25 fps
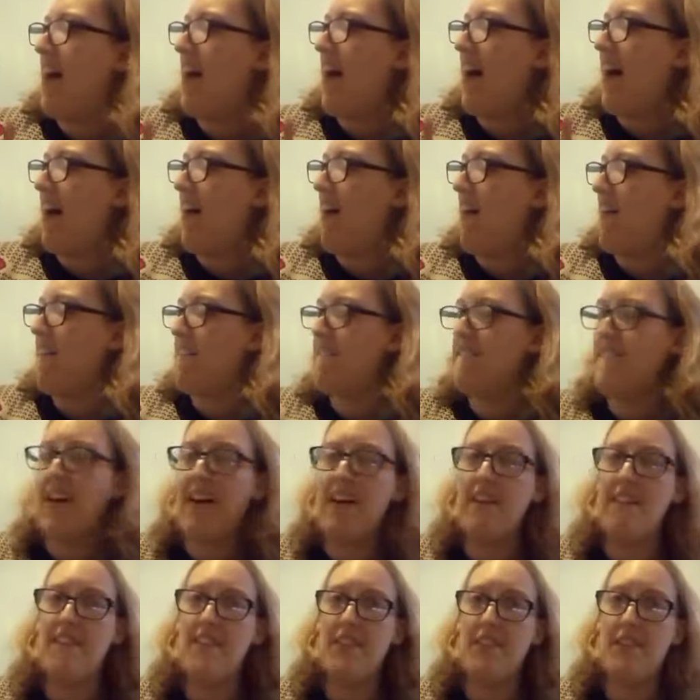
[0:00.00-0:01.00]
out of
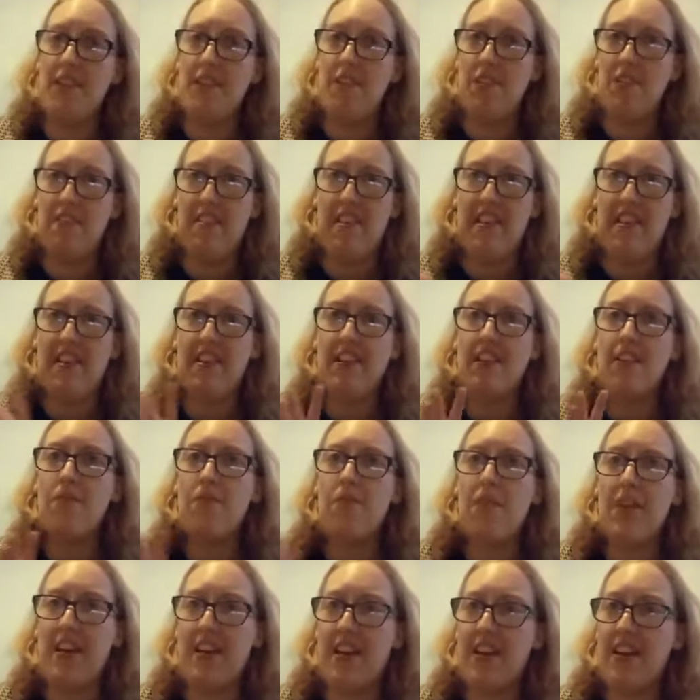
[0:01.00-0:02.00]
five stone
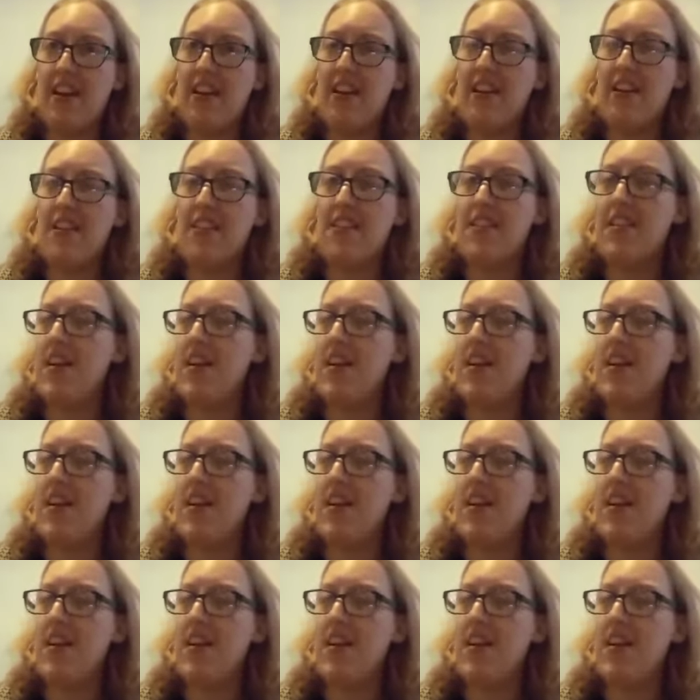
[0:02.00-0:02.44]
because